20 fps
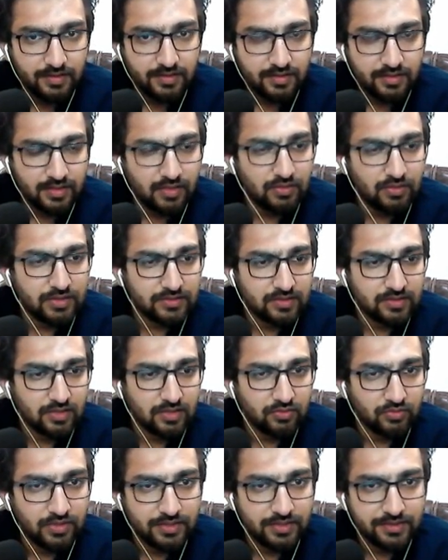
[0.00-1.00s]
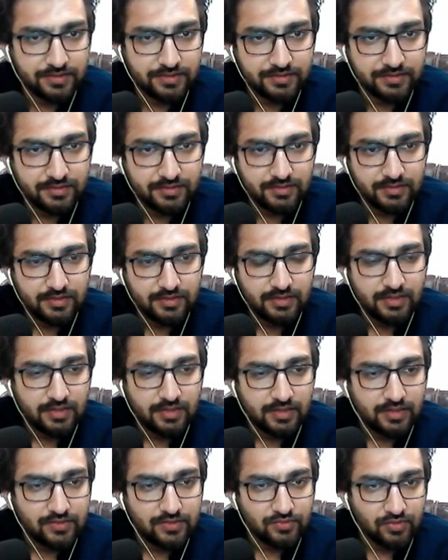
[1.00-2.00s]
Now let's calculate it.
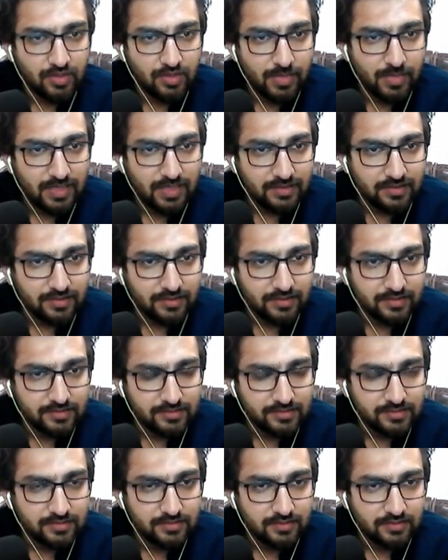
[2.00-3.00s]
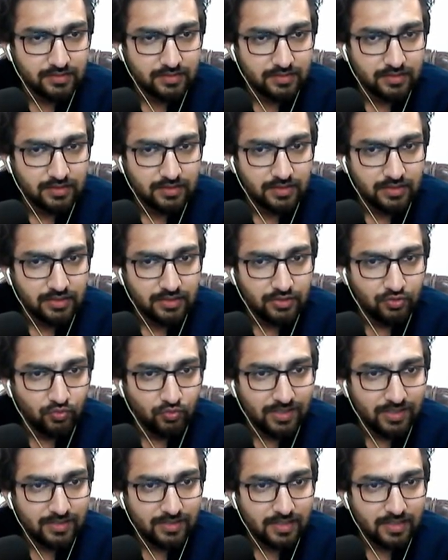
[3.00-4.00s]
So the method is, you
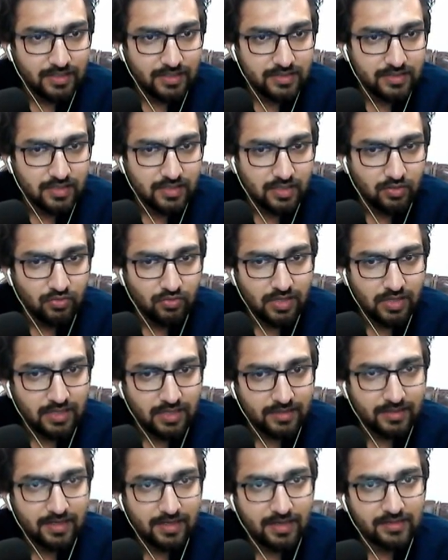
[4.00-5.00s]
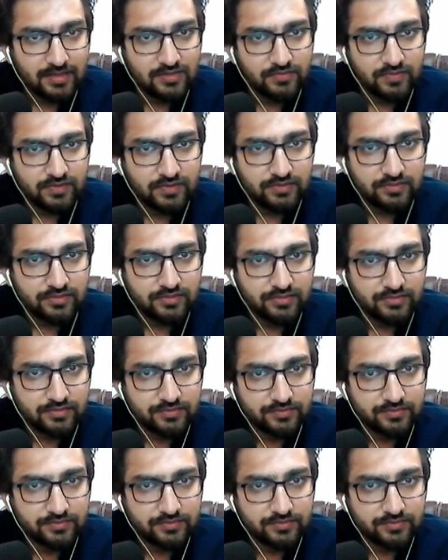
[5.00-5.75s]
will write down that x first.